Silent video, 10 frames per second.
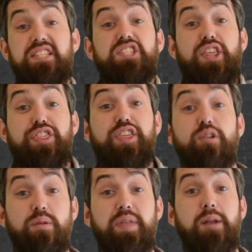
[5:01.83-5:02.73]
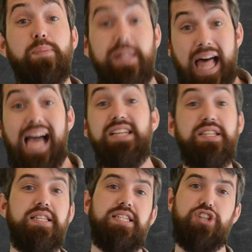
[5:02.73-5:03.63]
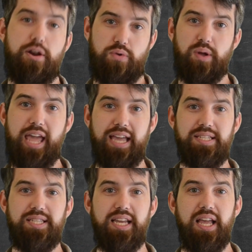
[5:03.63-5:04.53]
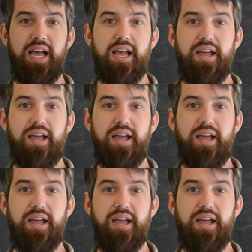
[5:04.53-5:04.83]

this is a theorem that applies in this general case, that